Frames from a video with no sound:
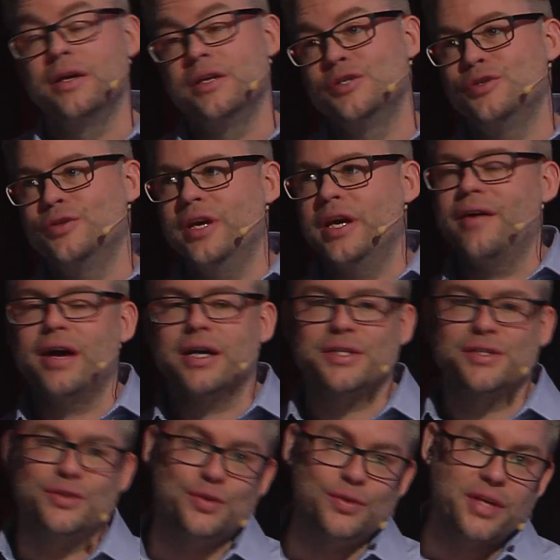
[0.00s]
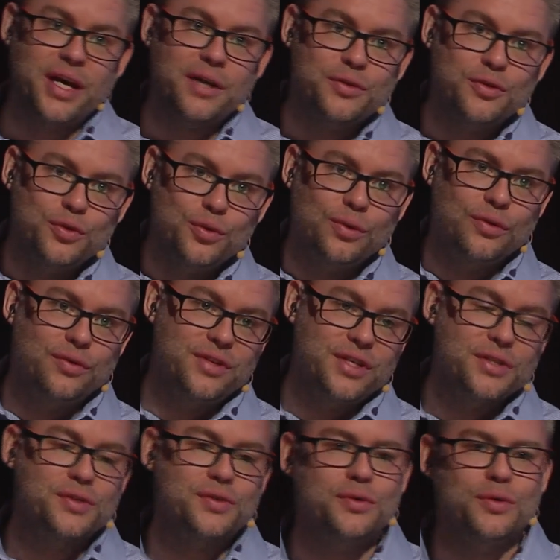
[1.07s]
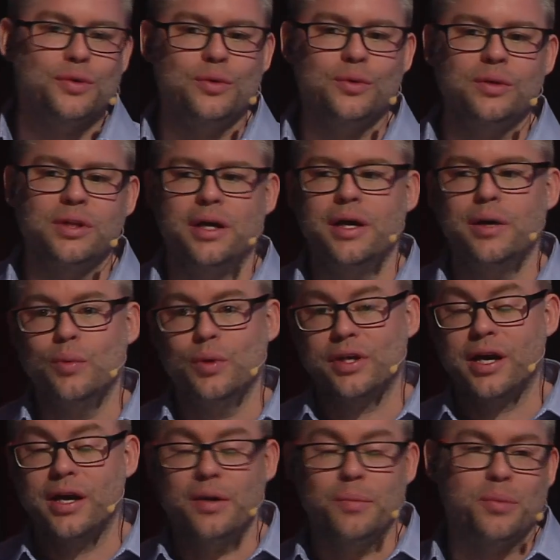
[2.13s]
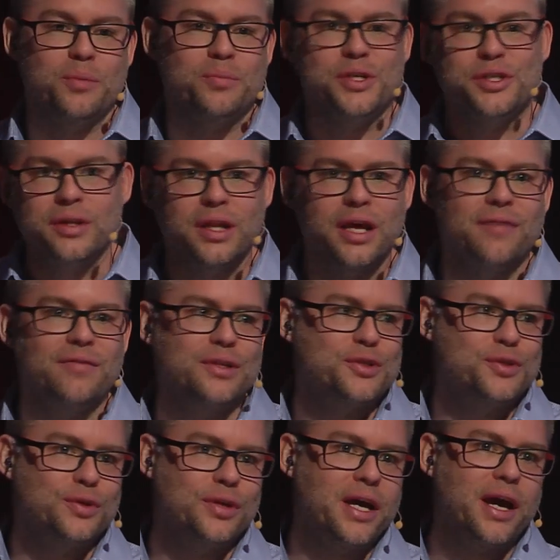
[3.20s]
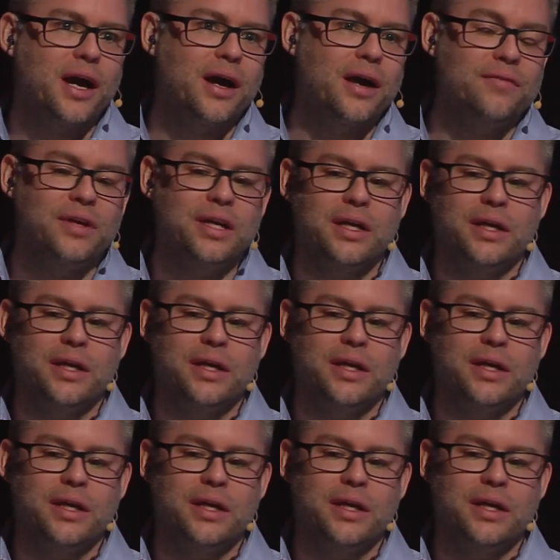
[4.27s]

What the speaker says: should they have access to that tool or this tool? What kind of permission level should they have?